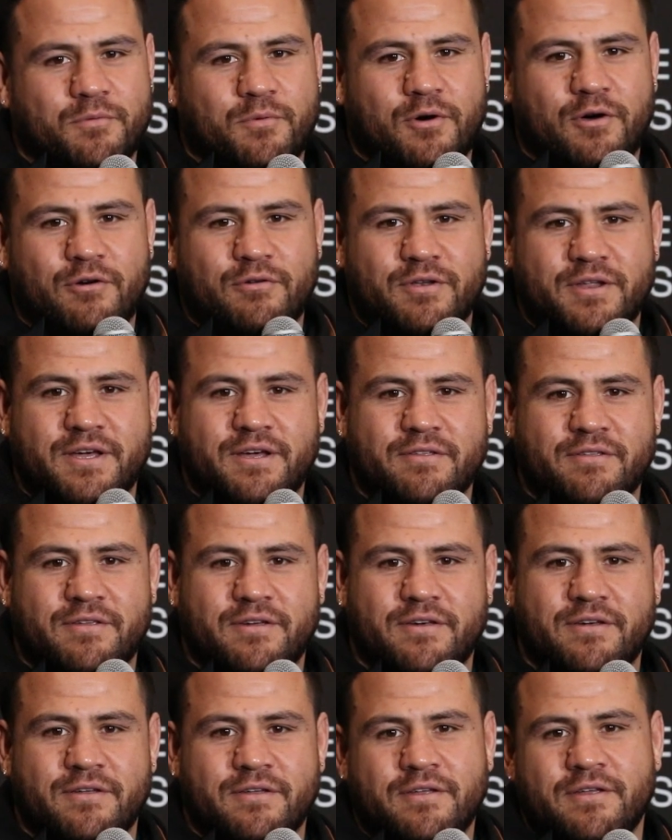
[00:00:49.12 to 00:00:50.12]
a while now,
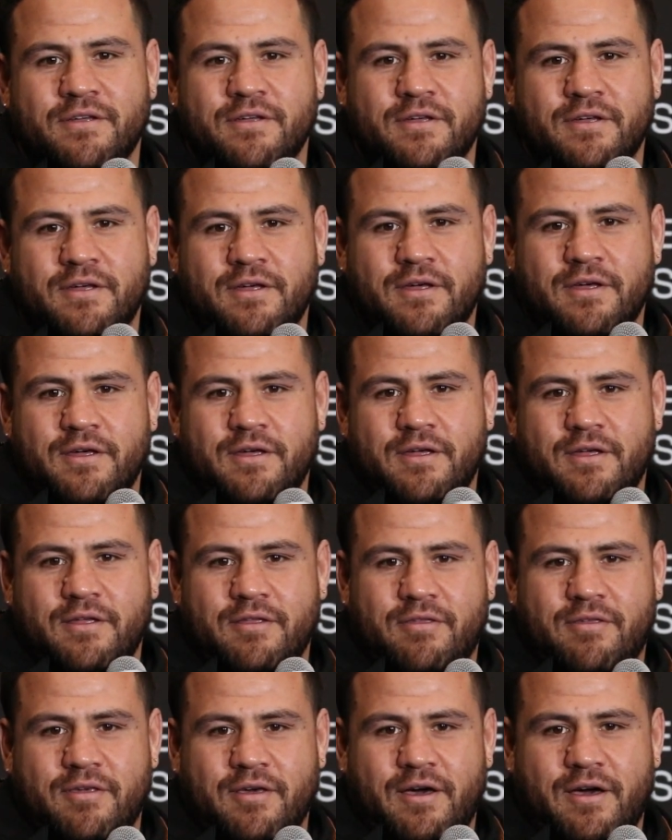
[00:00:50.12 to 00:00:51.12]
so
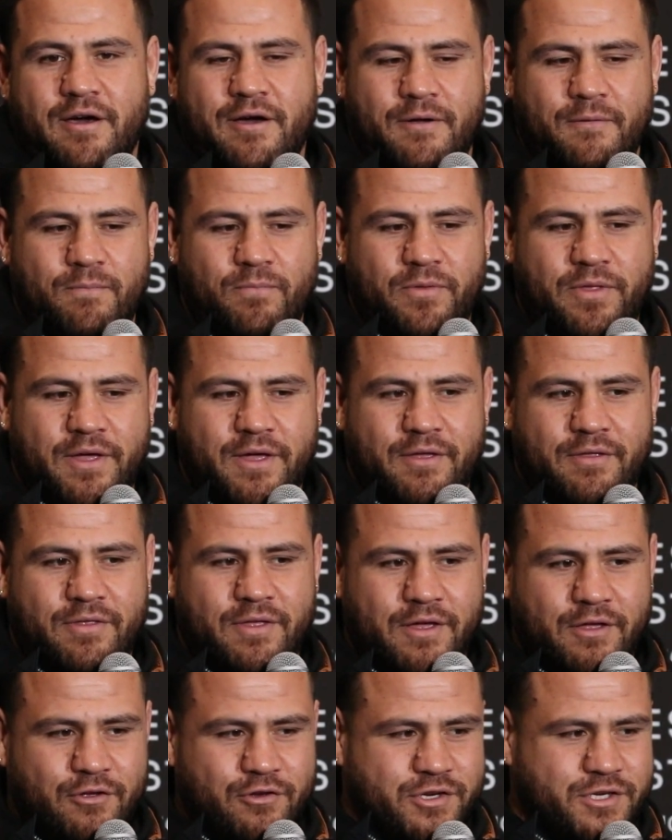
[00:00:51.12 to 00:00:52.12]
it's
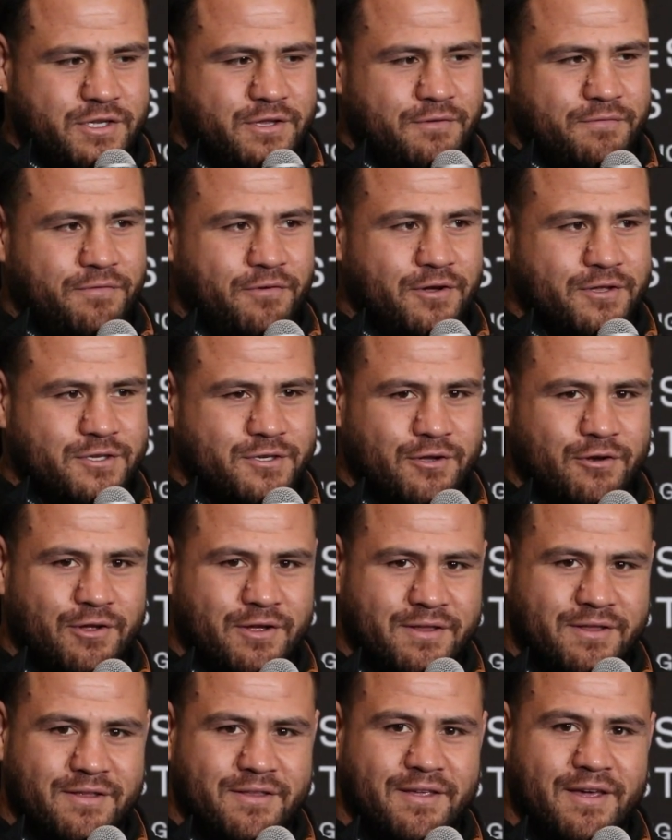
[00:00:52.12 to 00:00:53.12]
they're usually the fights I
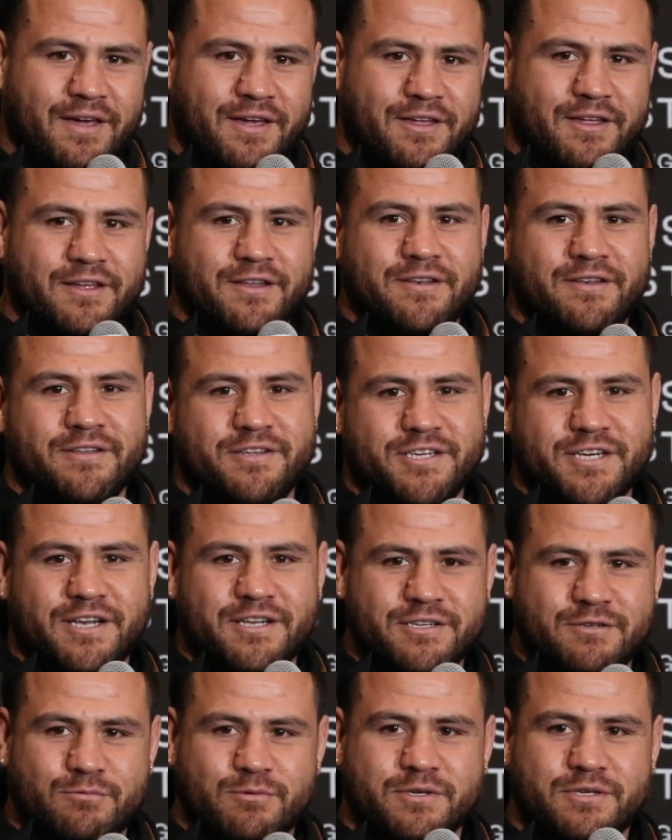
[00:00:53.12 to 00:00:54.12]
like to take and
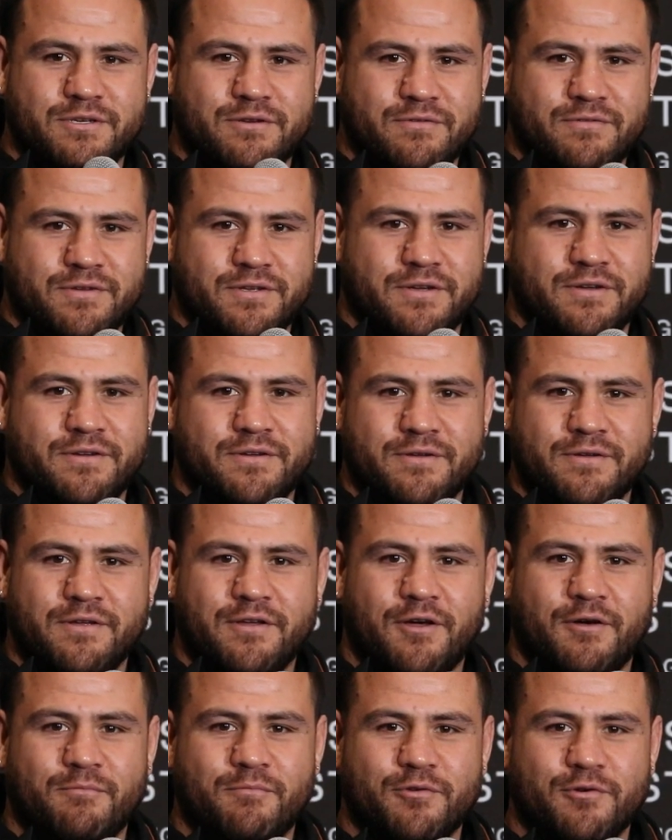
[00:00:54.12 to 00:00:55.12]
challenge myself, so
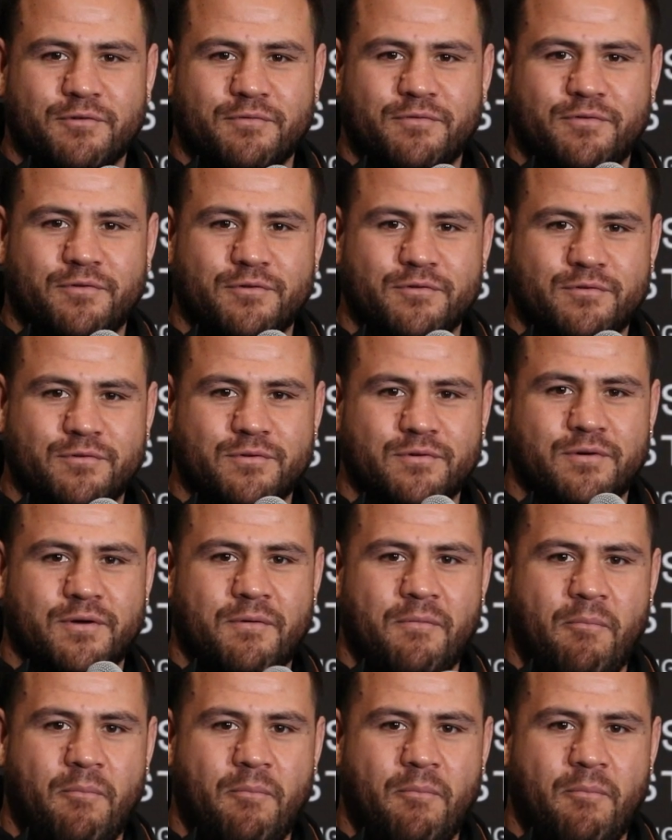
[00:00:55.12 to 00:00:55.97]
I'm looking forward to it.